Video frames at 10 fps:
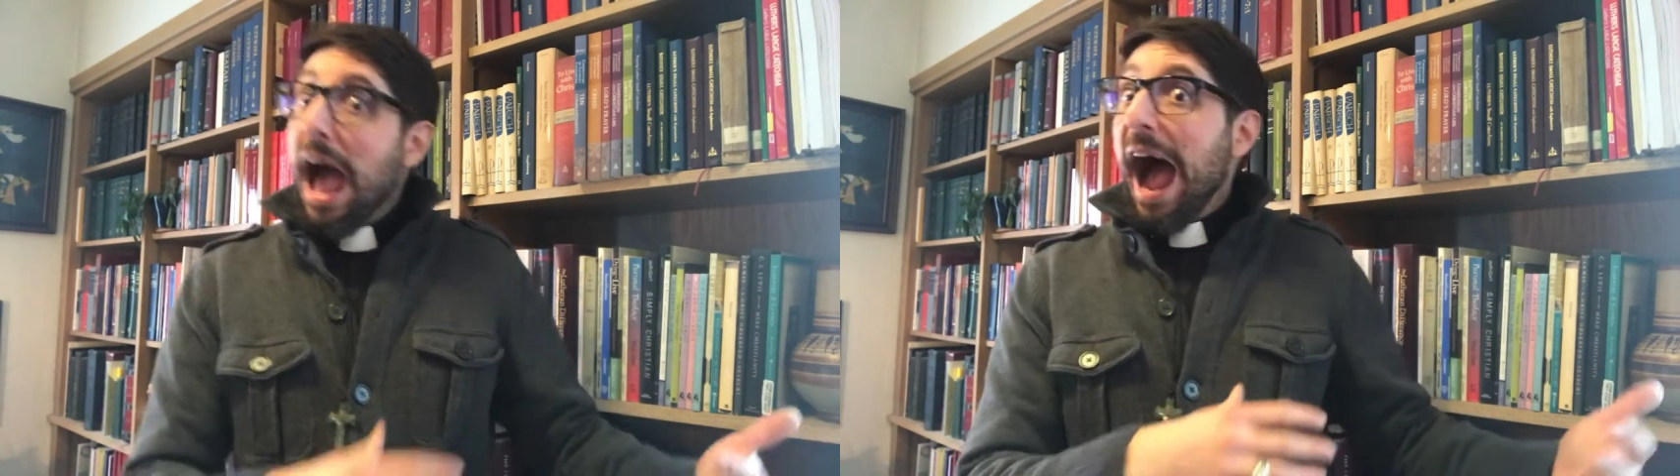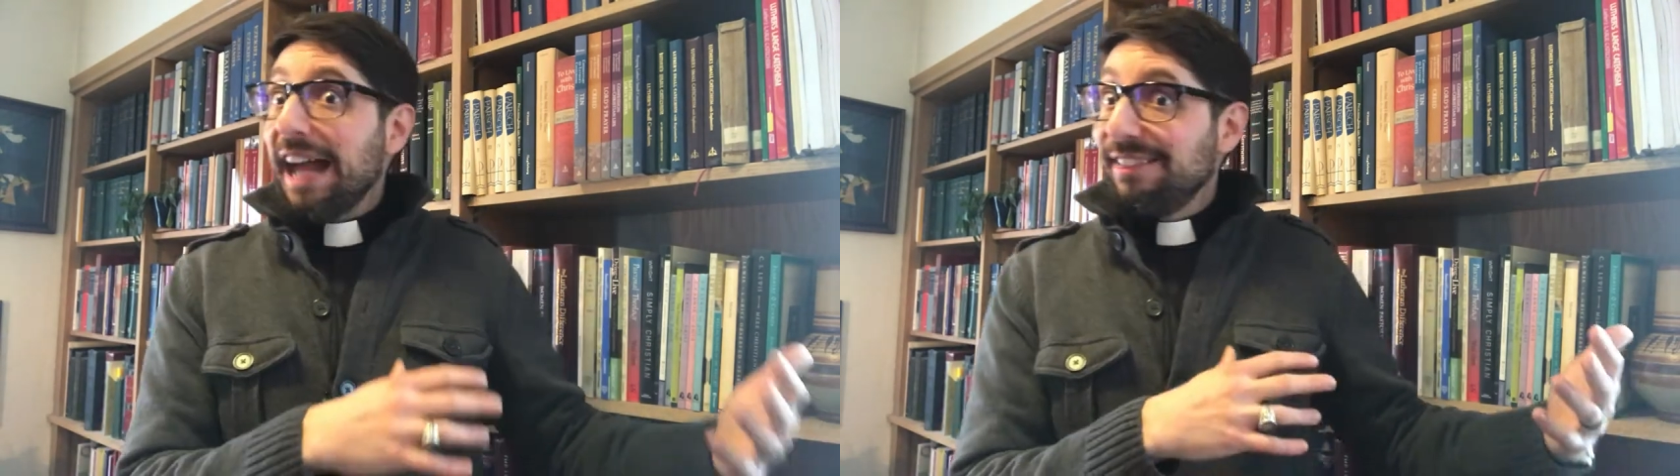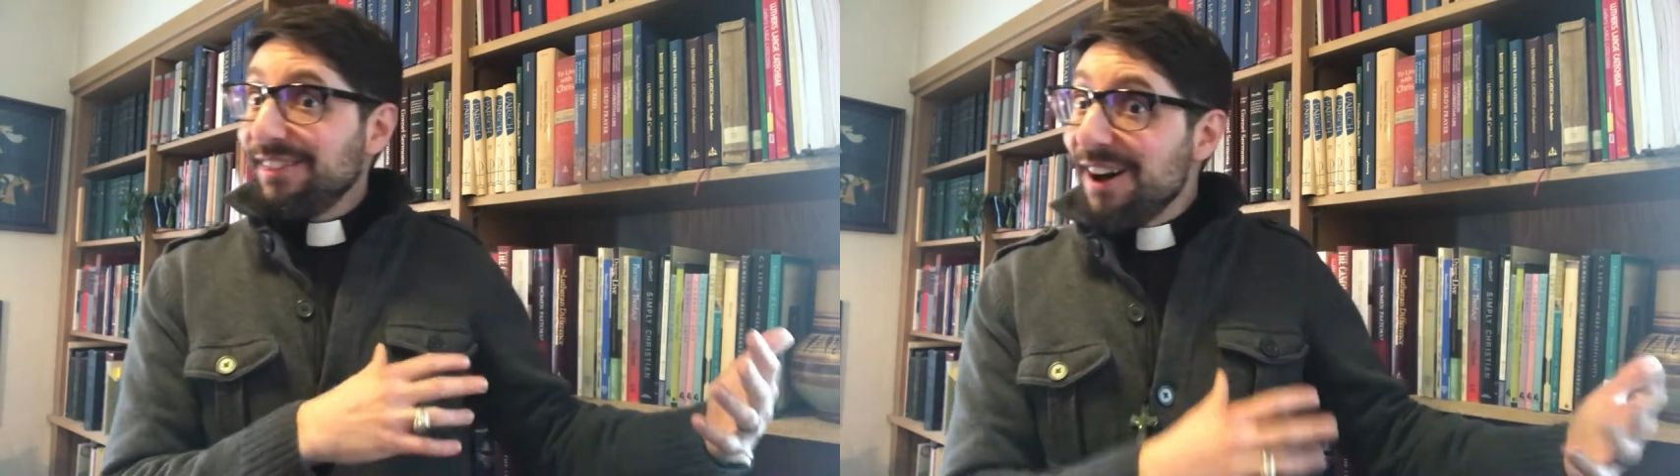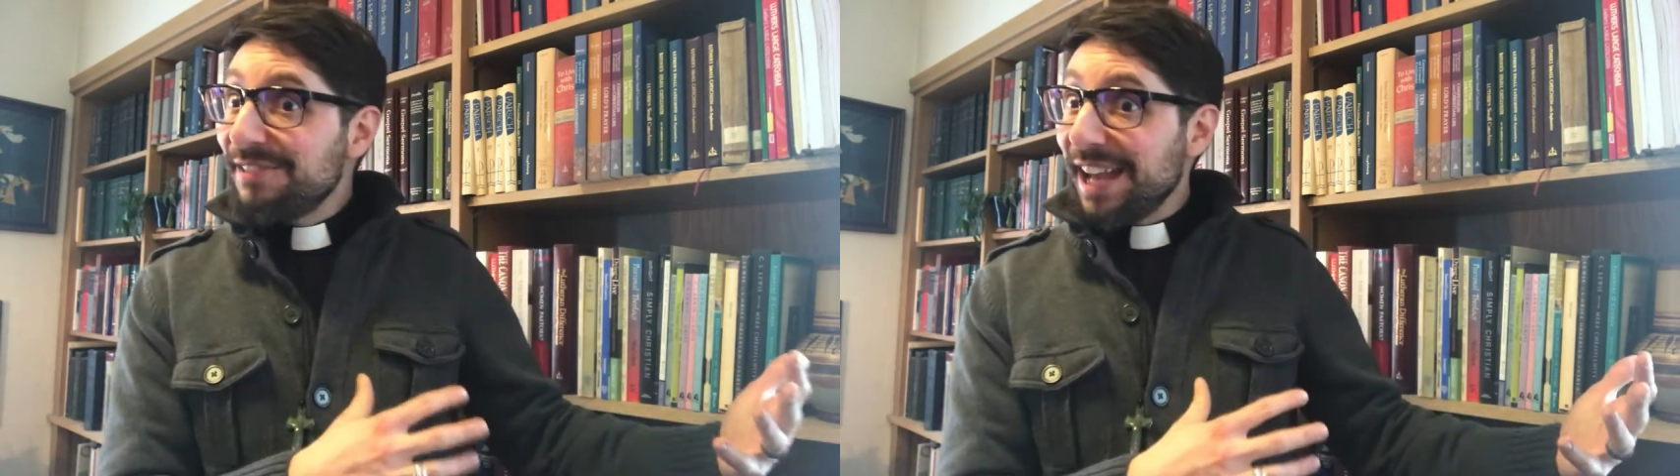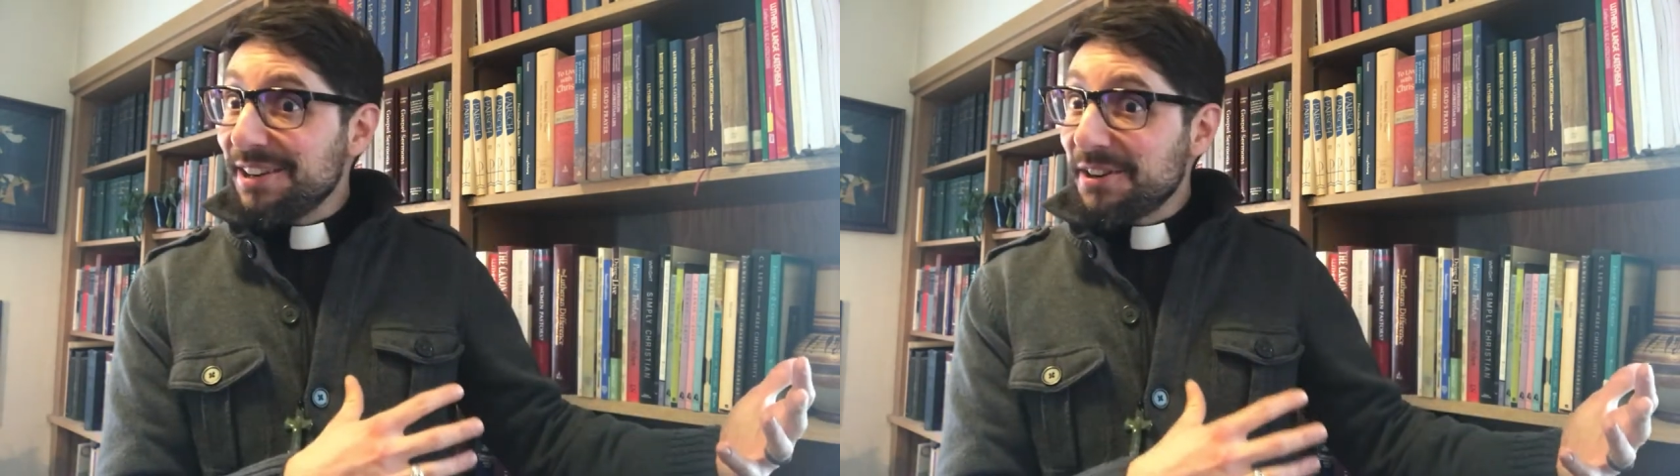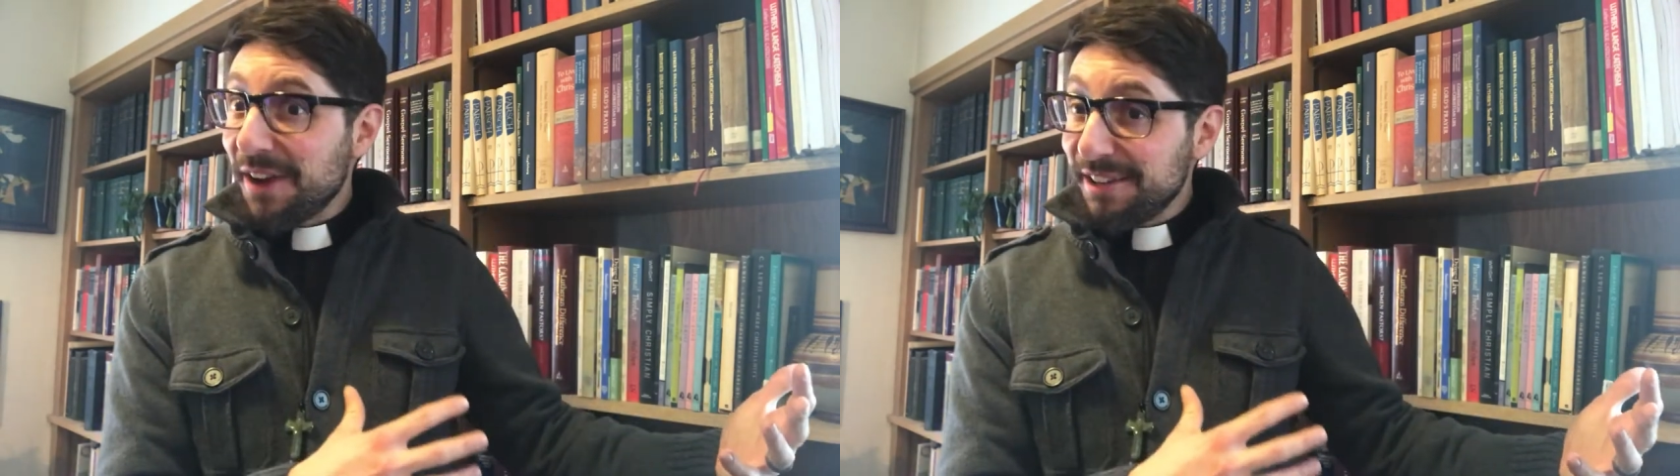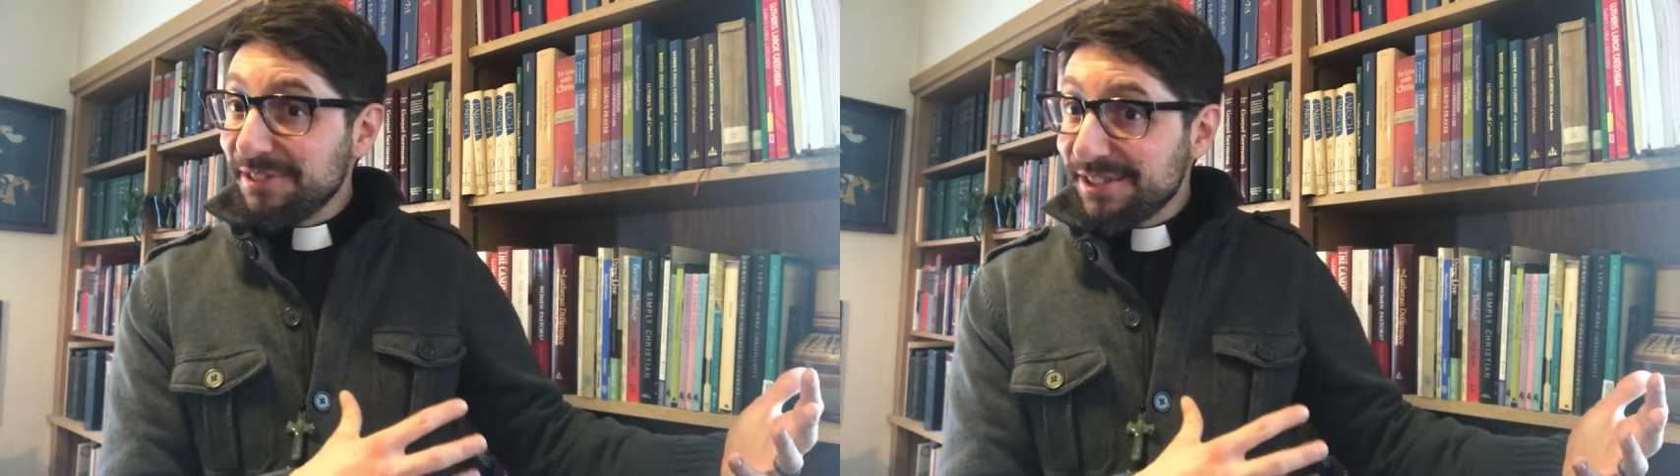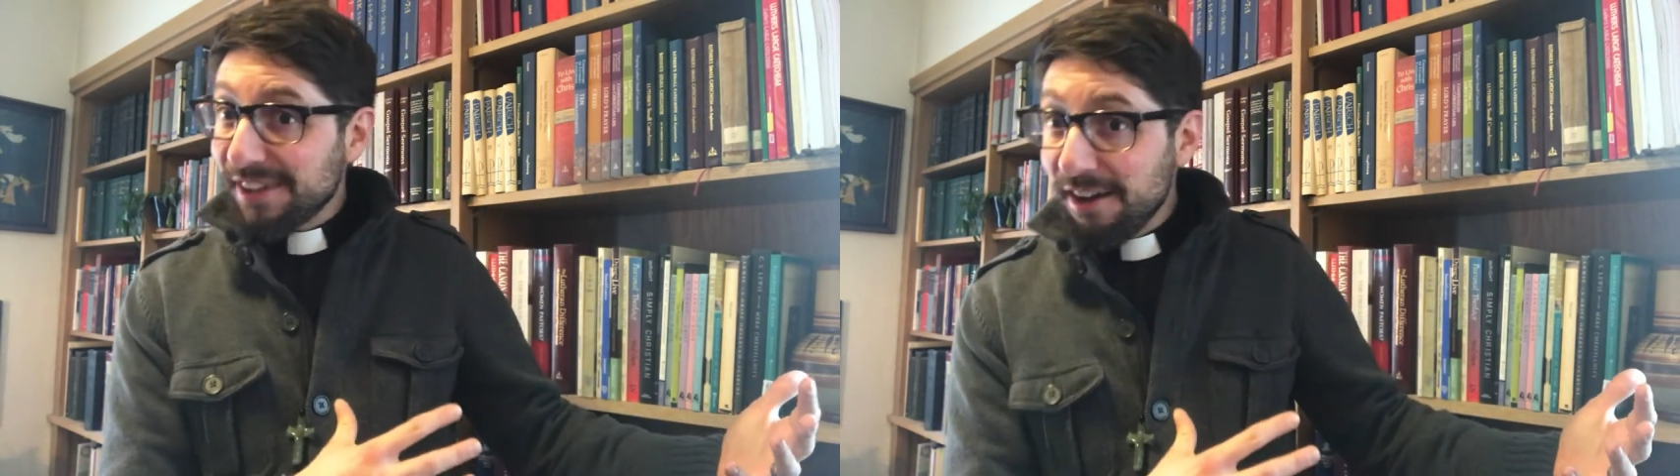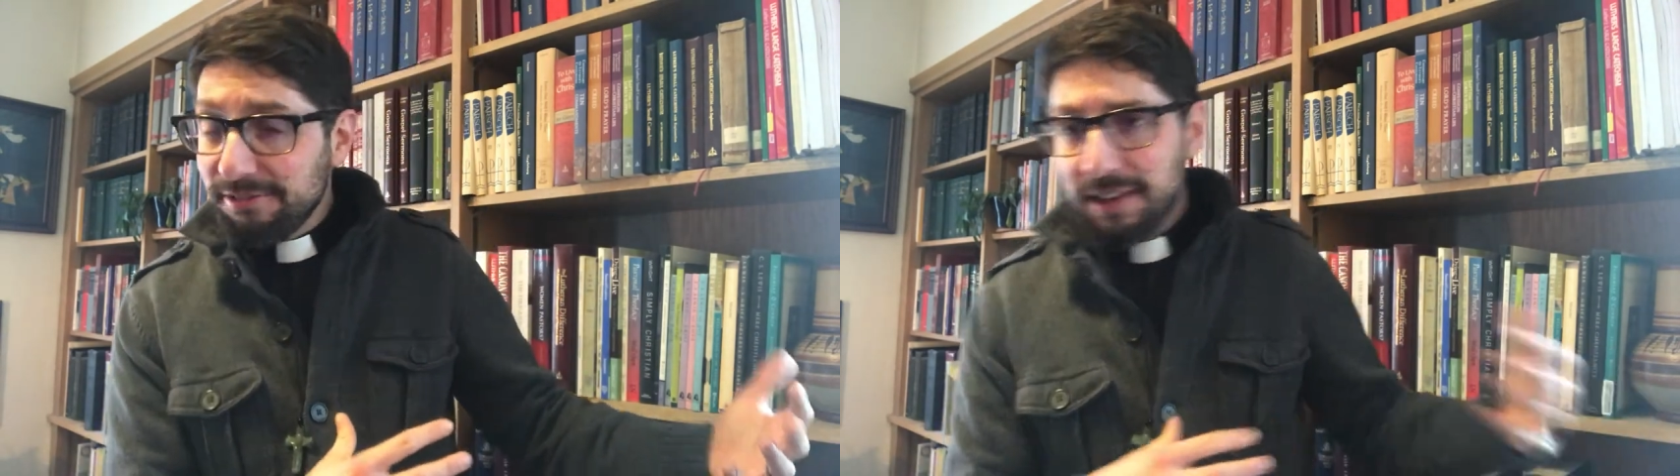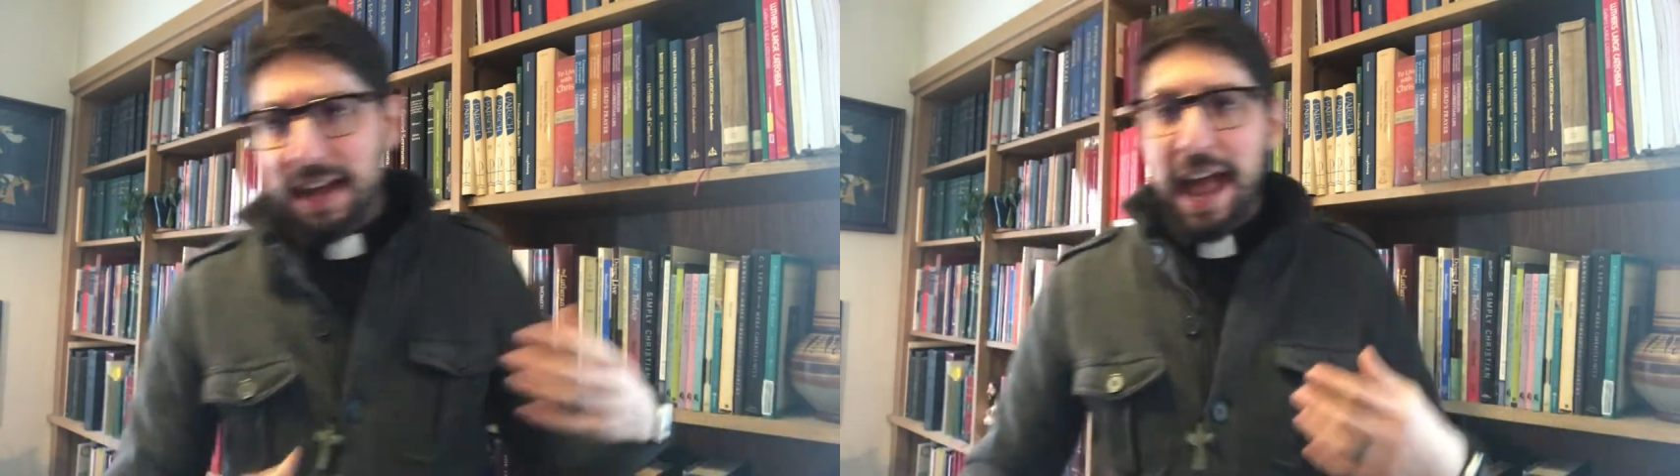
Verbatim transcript: I love getting credit for stuff.